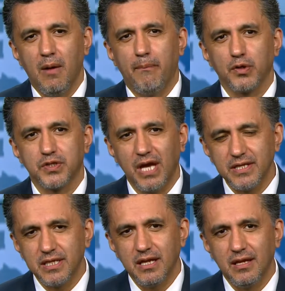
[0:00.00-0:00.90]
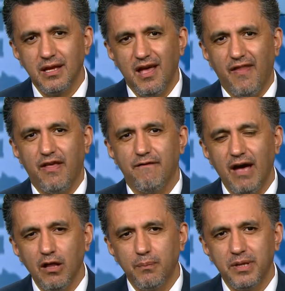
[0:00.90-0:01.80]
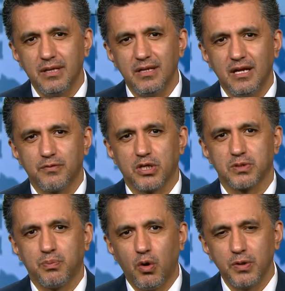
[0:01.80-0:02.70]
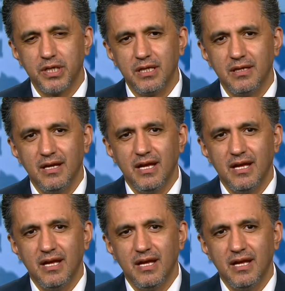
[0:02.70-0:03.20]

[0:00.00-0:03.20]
possessing, developing, transporting,